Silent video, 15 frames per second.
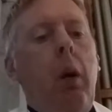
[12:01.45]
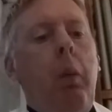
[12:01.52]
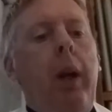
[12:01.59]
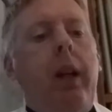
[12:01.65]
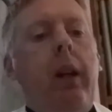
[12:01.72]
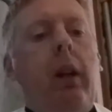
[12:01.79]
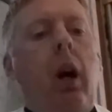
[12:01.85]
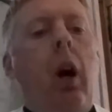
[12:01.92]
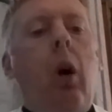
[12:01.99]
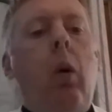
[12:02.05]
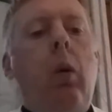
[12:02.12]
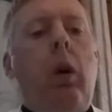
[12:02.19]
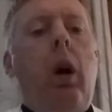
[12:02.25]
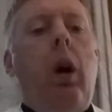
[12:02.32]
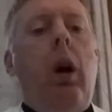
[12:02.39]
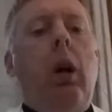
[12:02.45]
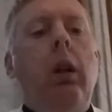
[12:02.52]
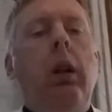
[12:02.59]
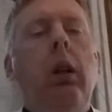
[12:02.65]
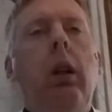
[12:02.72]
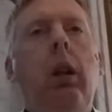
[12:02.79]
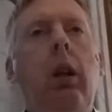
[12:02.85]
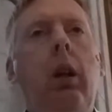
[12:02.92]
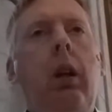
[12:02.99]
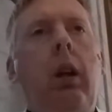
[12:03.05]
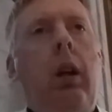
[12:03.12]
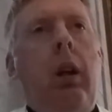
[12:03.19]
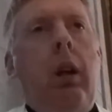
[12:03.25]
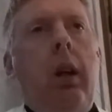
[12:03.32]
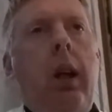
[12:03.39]
and we can hold
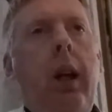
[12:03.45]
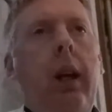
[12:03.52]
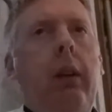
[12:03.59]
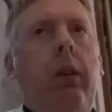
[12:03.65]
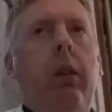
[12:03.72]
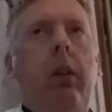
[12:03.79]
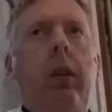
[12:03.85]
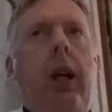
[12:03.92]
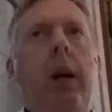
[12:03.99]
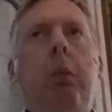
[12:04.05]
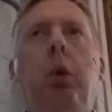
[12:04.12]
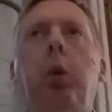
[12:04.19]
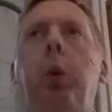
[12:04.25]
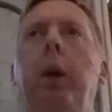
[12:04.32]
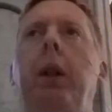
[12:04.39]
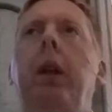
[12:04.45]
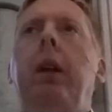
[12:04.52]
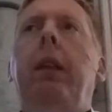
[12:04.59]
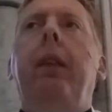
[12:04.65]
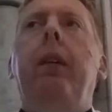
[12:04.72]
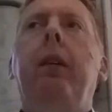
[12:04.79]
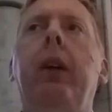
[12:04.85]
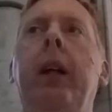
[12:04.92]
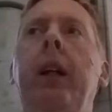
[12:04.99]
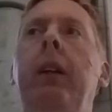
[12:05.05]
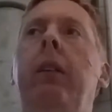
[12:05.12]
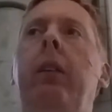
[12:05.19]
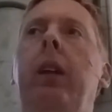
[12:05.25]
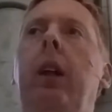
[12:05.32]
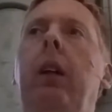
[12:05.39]
on, as the Psalm
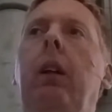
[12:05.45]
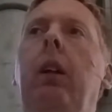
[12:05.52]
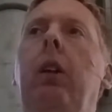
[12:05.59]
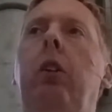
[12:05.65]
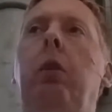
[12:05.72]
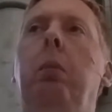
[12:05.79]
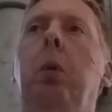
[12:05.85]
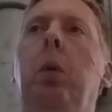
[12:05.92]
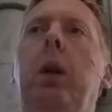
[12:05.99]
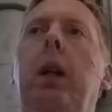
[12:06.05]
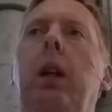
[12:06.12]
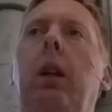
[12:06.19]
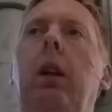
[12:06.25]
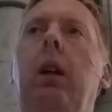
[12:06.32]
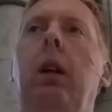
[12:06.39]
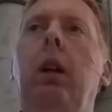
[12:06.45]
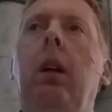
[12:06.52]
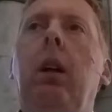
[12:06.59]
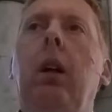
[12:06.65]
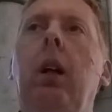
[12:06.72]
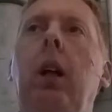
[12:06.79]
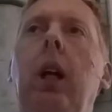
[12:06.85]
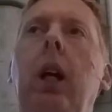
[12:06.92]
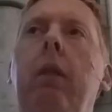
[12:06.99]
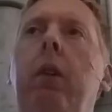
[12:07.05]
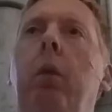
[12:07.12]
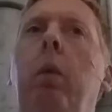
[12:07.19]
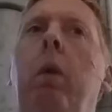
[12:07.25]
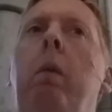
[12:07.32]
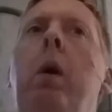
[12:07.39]
23 said this morning,
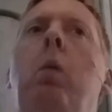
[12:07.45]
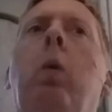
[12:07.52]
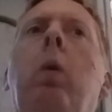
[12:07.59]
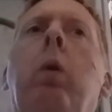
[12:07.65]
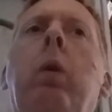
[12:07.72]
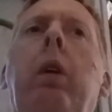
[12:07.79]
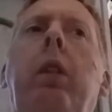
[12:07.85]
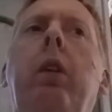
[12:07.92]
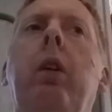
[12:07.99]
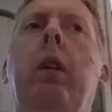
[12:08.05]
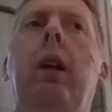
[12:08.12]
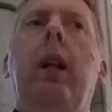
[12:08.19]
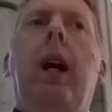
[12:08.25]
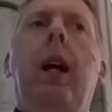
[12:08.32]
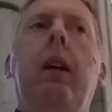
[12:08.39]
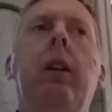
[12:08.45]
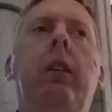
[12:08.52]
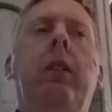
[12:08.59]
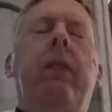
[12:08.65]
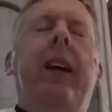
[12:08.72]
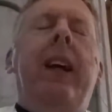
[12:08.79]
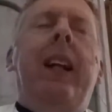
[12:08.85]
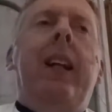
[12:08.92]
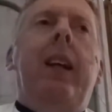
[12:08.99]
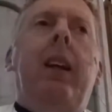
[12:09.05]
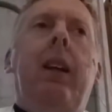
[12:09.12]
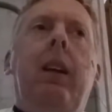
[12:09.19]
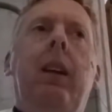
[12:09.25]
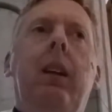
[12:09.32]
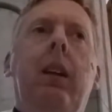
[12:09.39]
even when we walk through the darkest valley,